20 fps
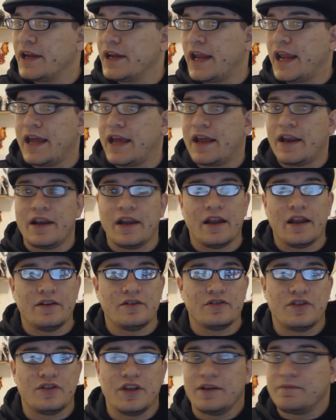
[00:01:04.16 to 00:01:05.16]
thing,
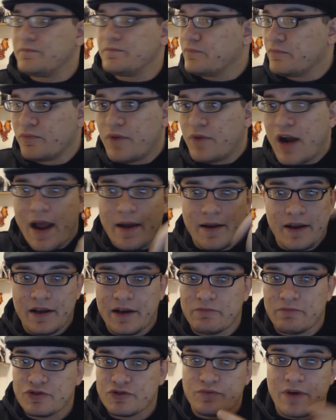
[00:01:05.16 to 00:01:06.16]
and they
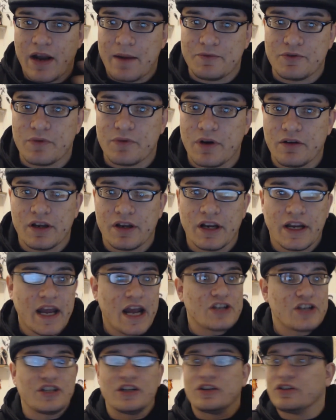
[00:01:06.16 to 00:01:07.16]
it was wrapped around
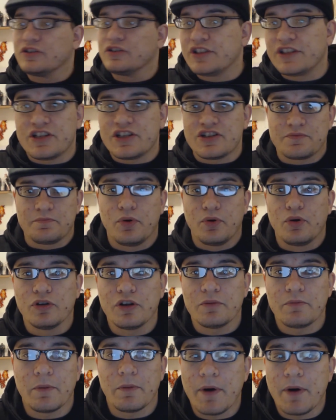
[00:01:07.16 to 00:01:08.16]
Kakashi. It looks like they just
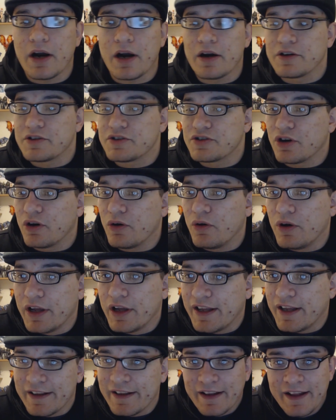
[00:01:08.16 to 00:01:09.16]
pulled him apart, so
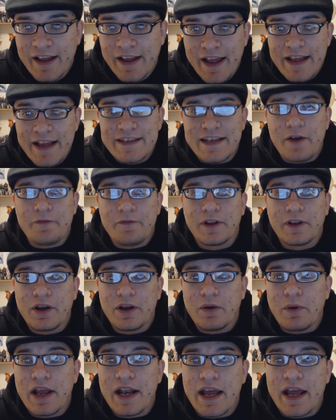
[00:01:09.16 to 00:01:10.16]
definitely
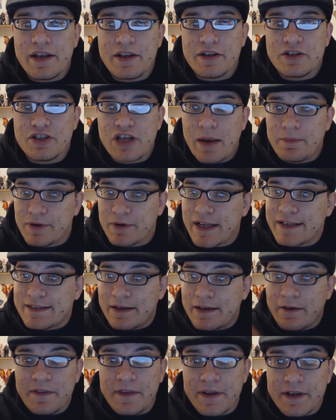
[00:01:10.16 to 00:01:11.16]
a way to end the chapter. That's
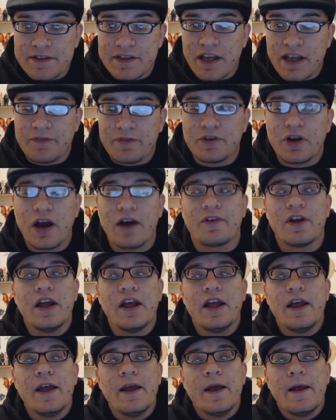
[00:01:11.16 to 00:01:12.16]
how things left off.
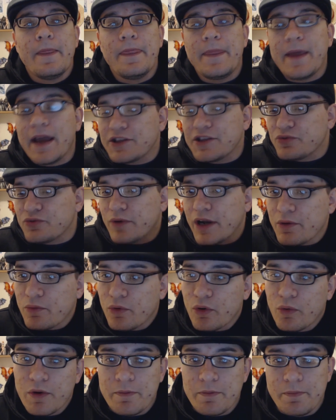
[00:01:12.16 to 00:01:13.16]
That's right
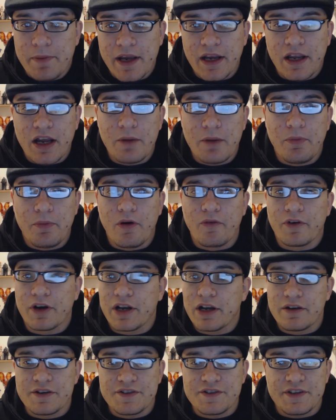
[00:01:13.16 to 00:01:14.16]
where we pick up over
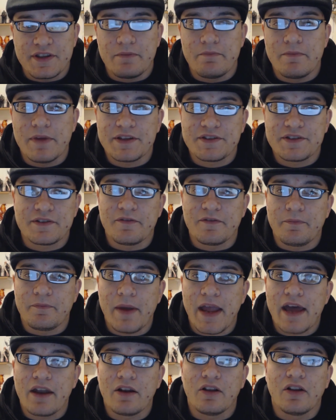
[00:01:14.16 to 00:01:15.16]
here is in the midst of
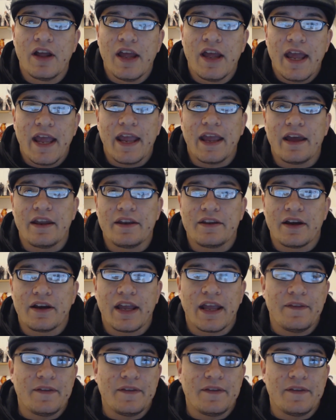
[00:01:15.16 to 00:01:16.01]
battle, and